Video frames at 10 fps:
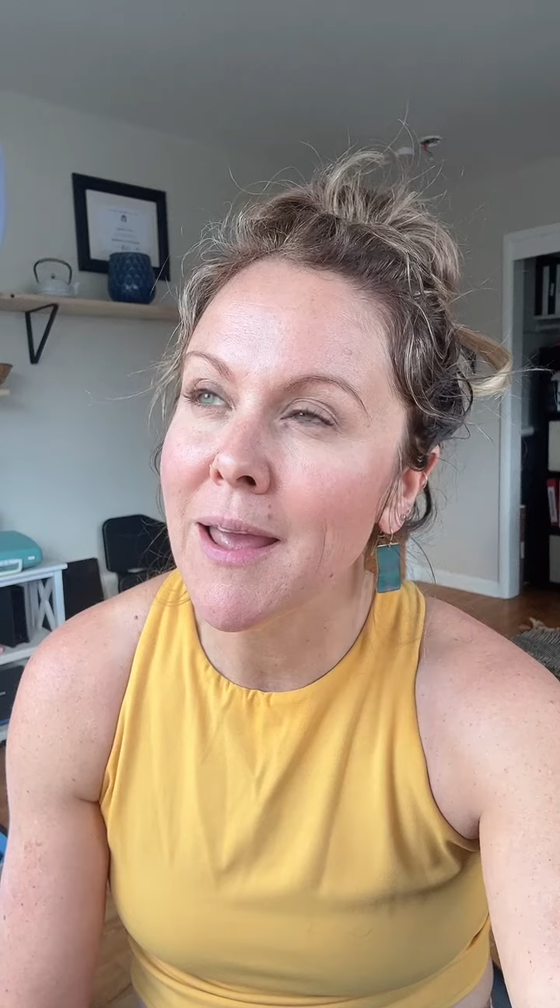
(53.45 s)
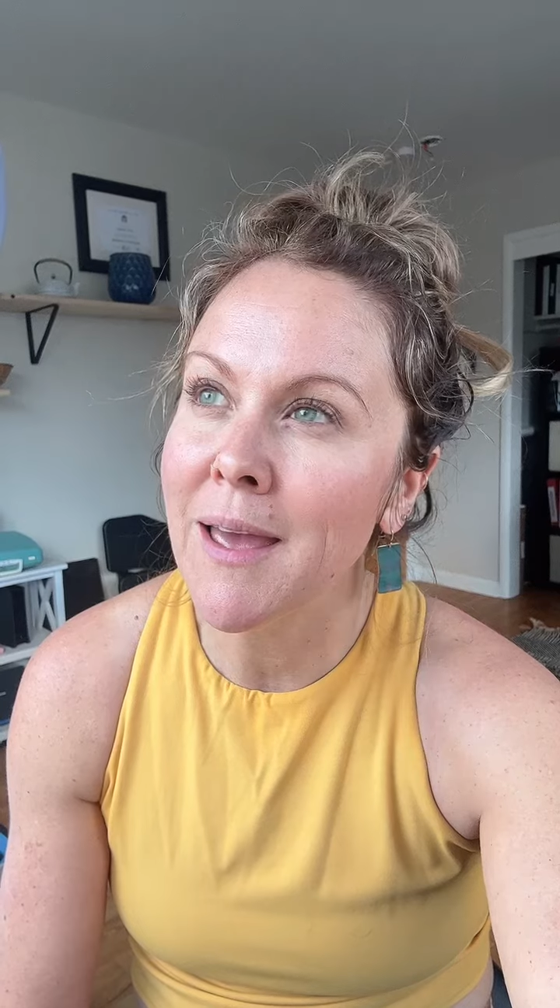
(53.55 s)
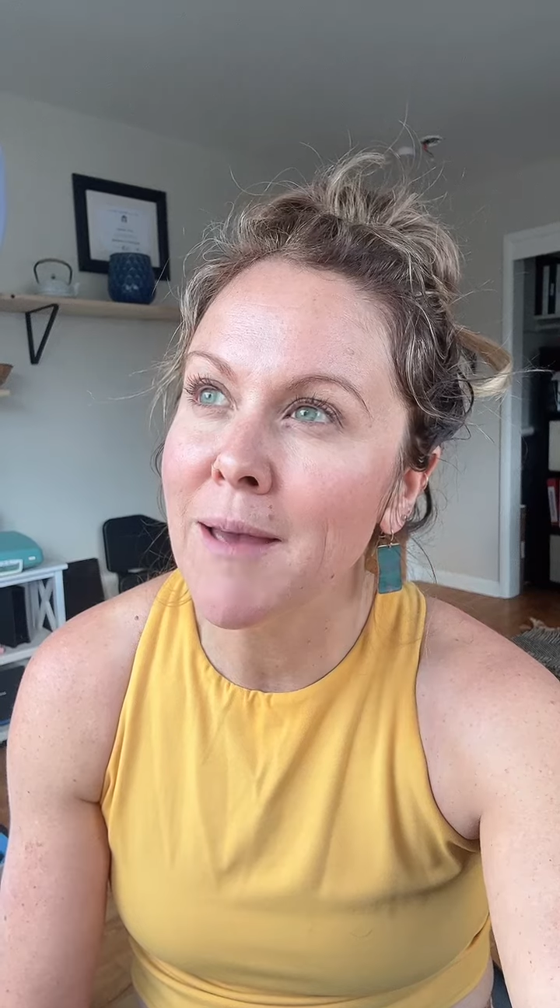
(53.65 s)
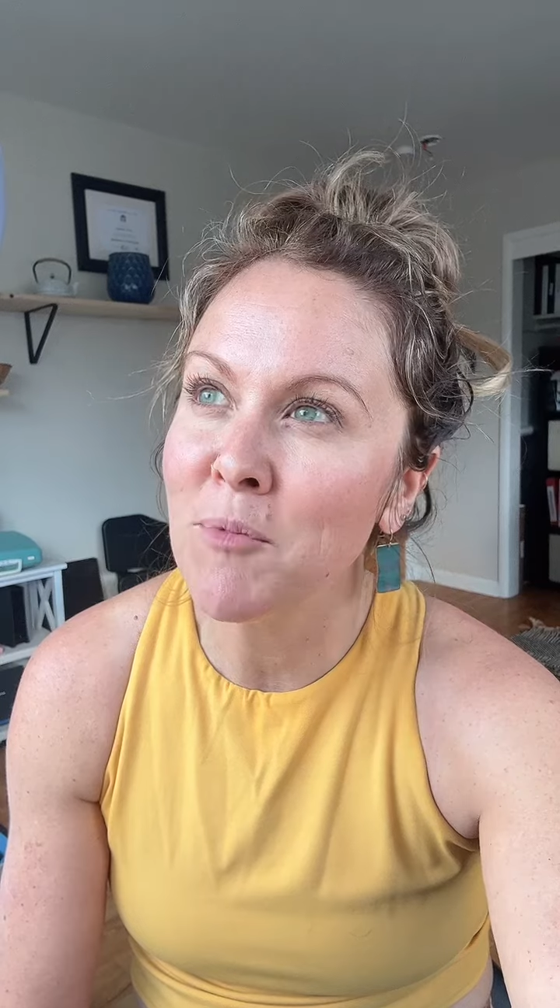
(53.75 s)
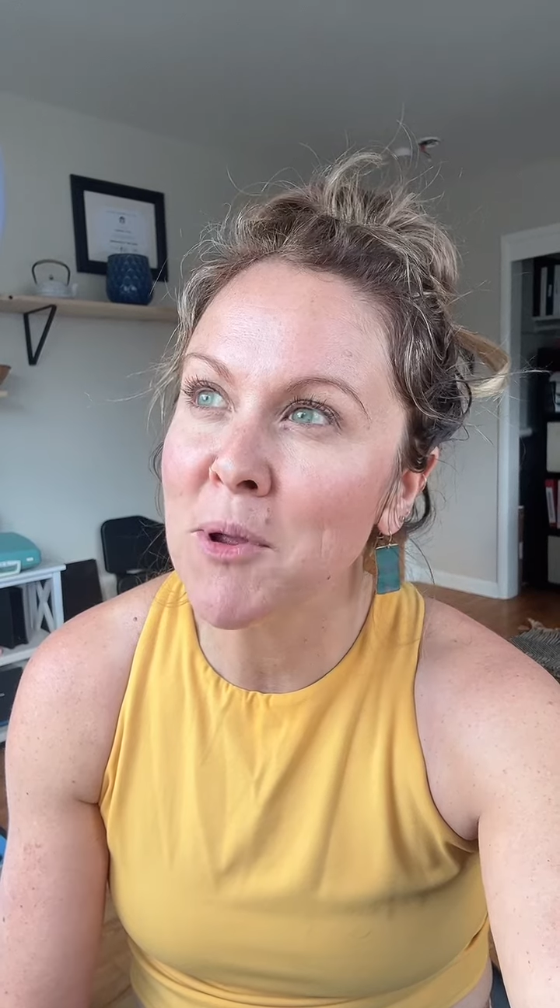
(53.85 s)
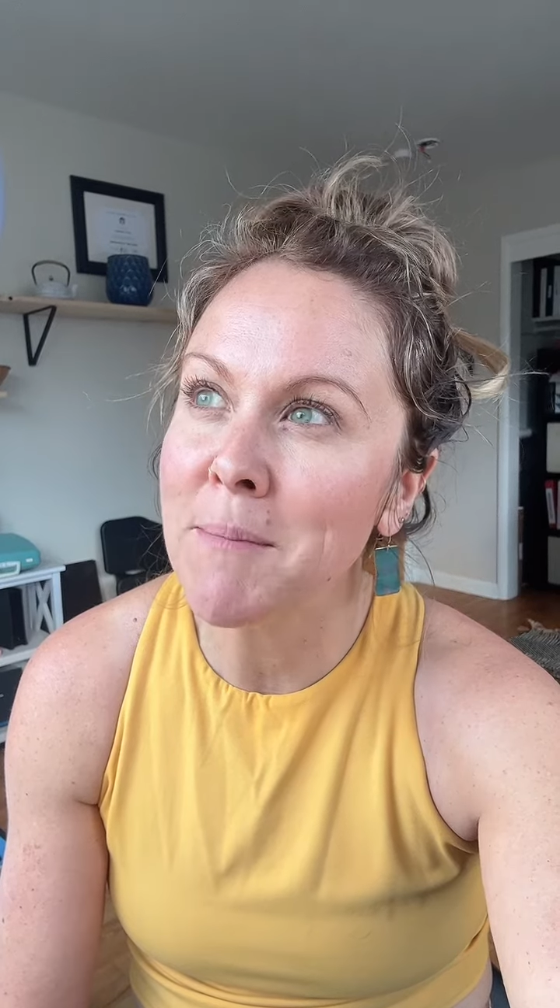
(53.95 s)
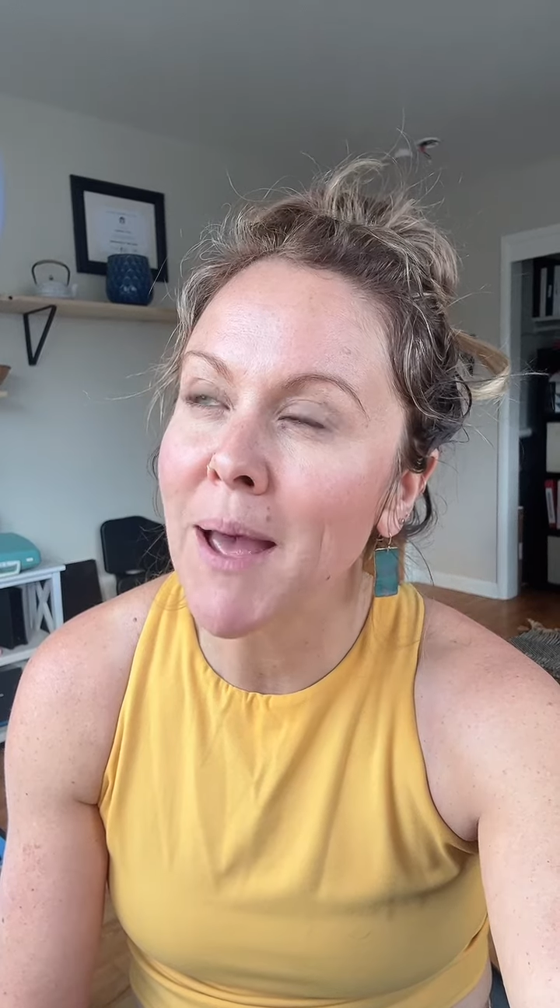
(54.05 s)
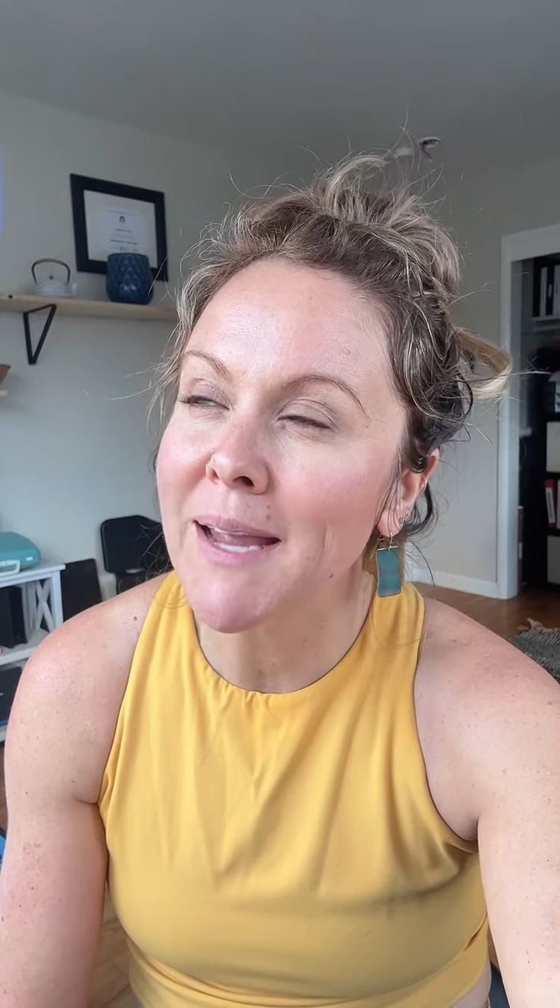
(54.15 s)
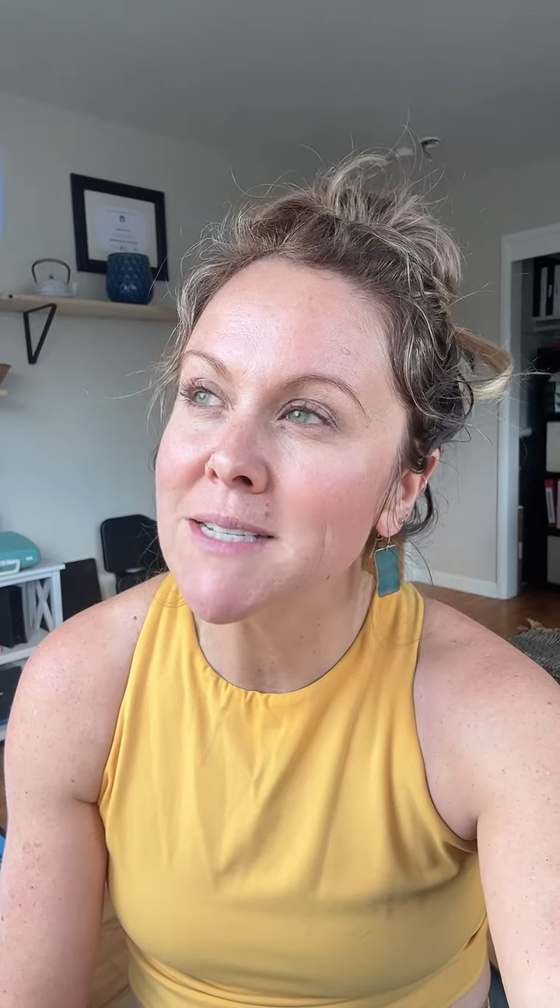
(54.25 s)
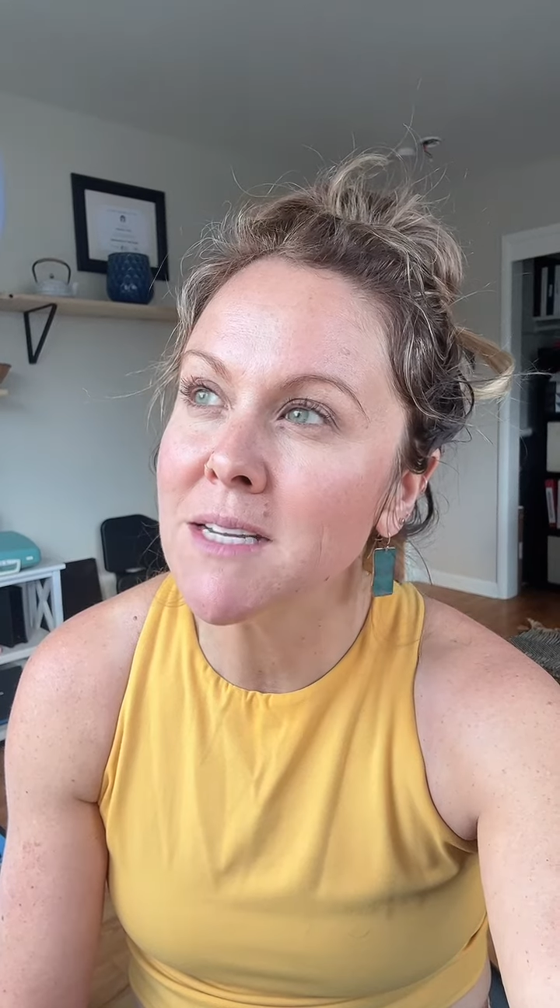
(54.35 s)
am
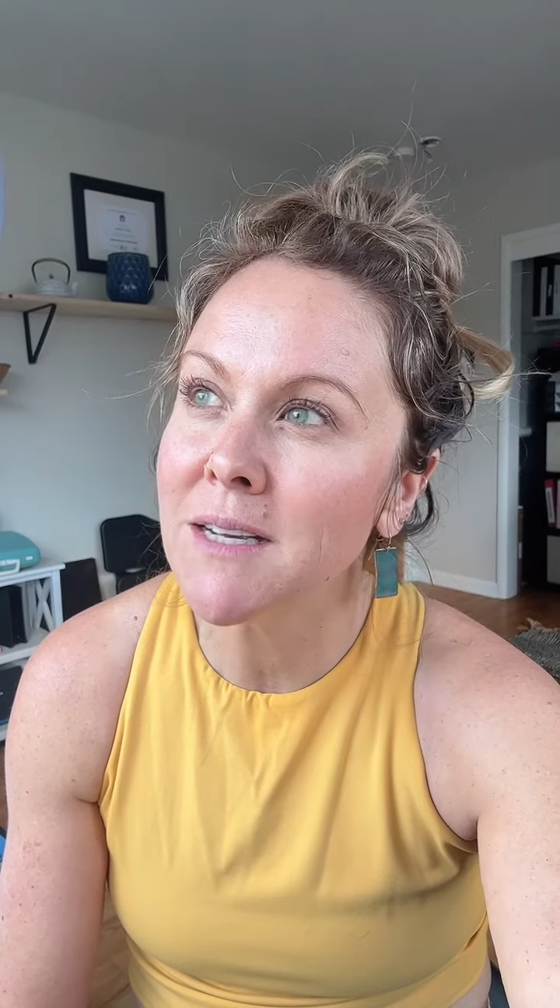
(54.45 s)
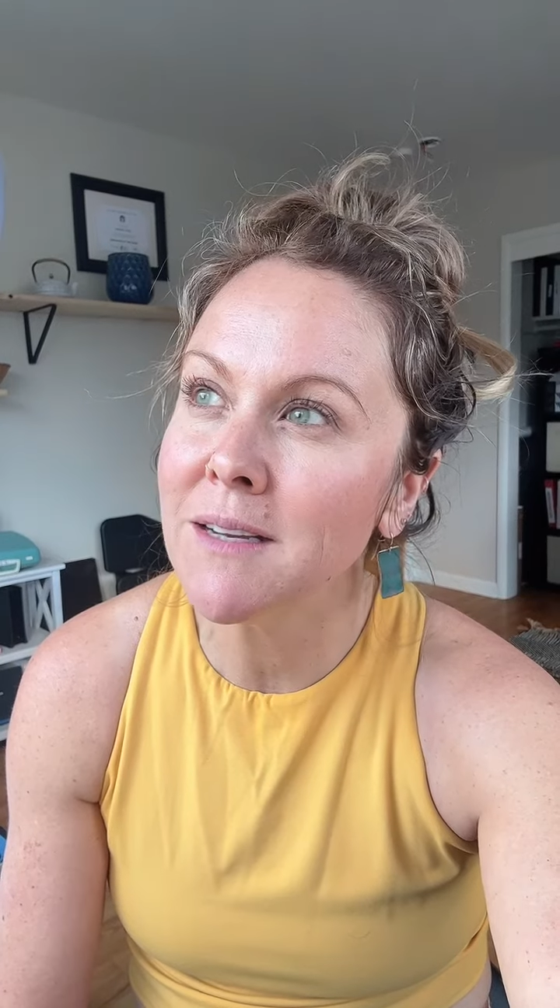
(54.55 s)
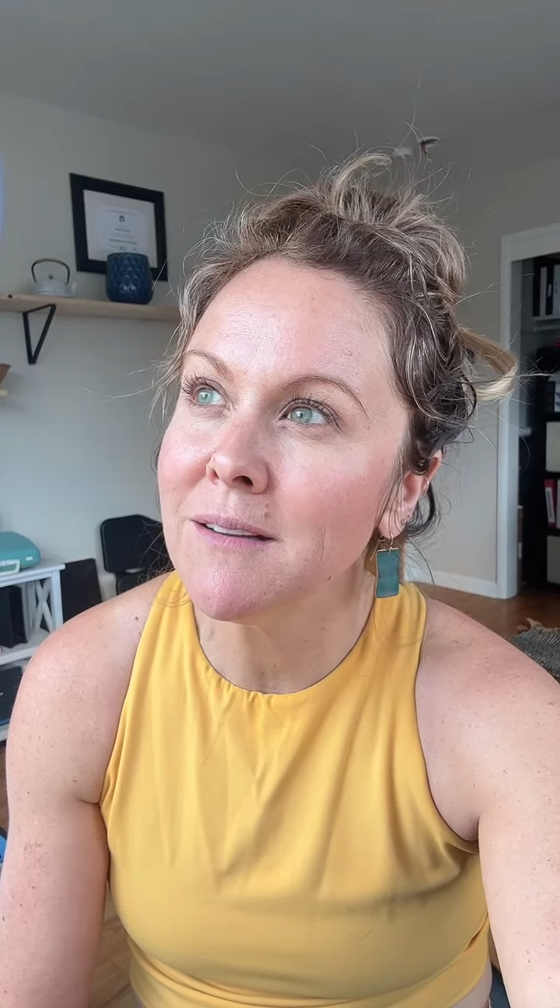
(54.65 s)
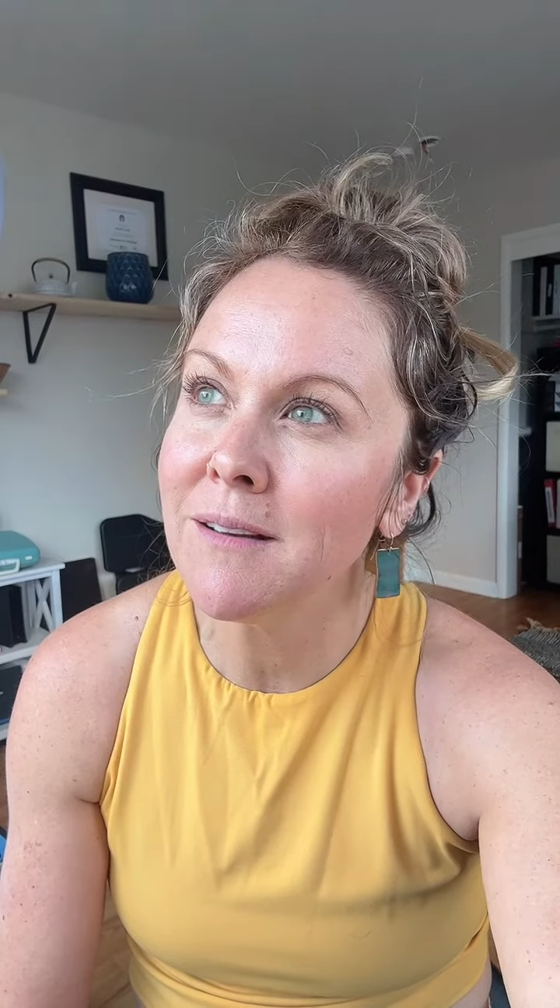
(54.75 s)
reminded